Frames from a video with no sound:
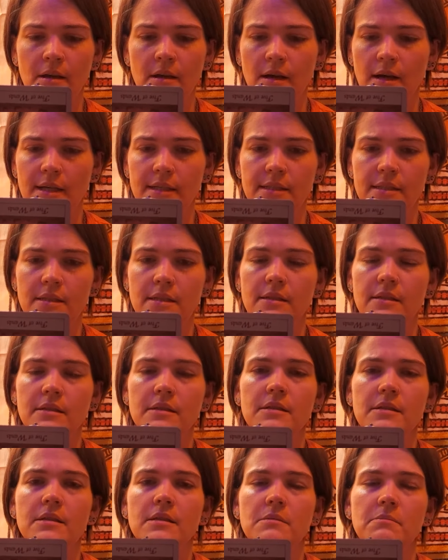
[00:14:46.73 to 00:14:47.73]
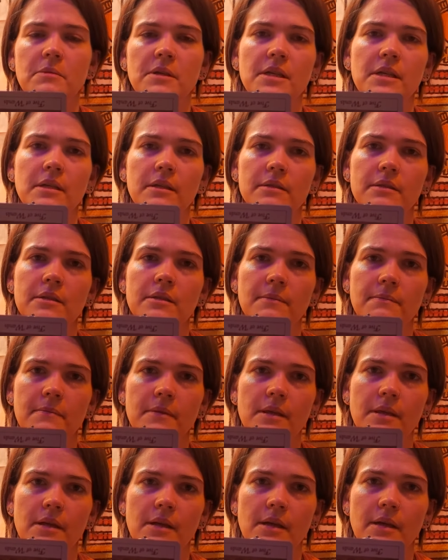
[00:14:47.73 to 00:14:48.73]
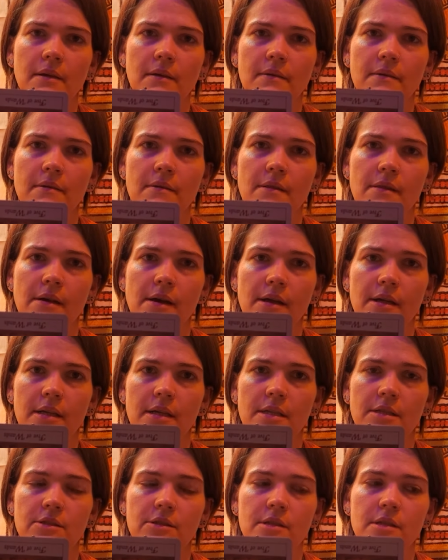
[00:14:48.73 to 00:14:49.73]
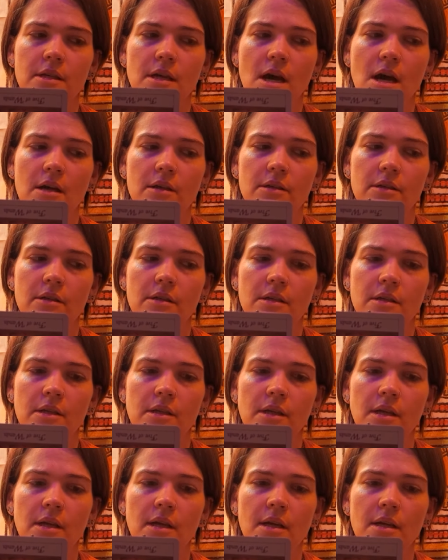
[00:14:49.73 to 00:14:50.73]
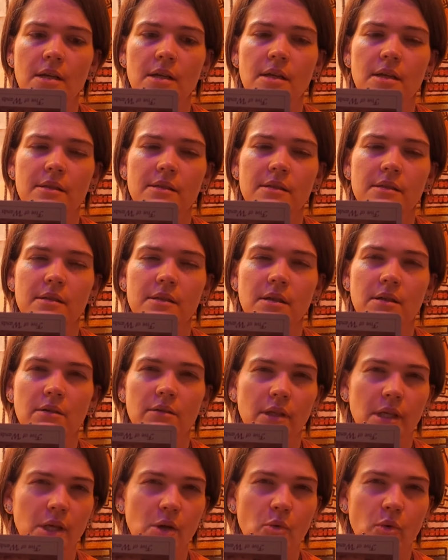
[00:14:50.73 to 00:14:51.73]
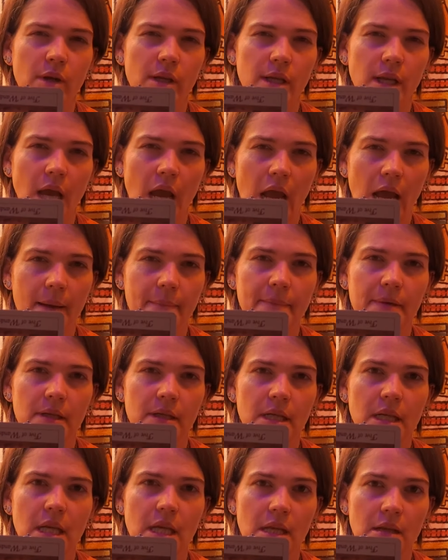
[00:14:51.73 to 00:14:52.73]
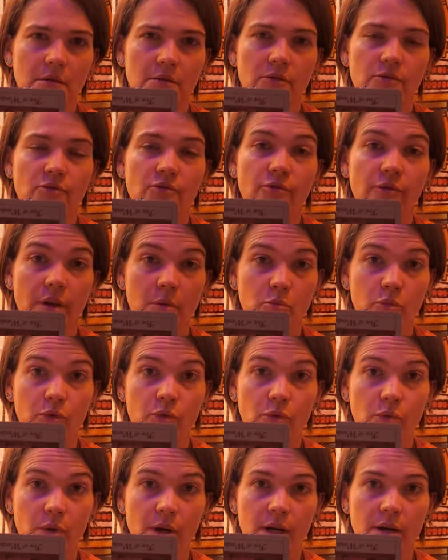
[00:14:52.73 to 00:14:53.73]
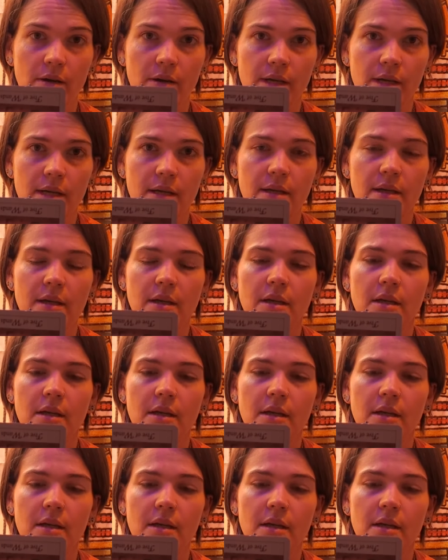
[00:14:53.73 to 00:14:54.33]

I see this as being something that is not necessarily going to happen in February,